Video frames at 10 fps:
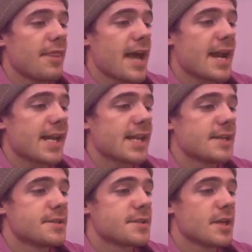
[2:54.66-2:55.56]
that
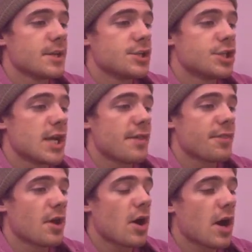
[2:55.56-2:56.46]
is
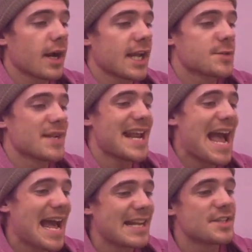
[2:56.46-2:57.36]
Jet the Hawk has been
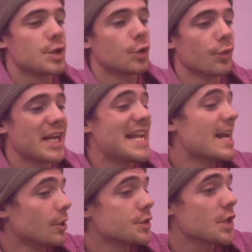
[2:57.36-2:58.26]
added to Green
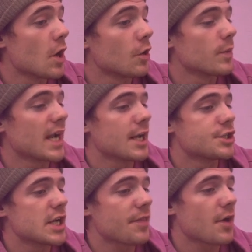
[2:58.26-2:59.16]
Hill Zone. We
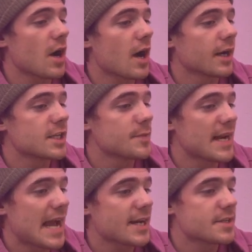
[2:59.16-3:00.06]
got Jet the Hawk. He's
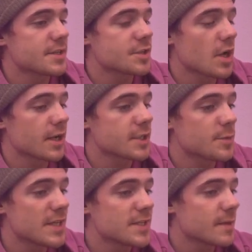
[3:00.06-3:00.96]
been added to Sonic
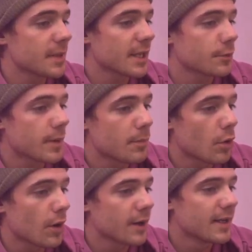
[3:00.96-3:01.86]
Speed Simulator Reborn.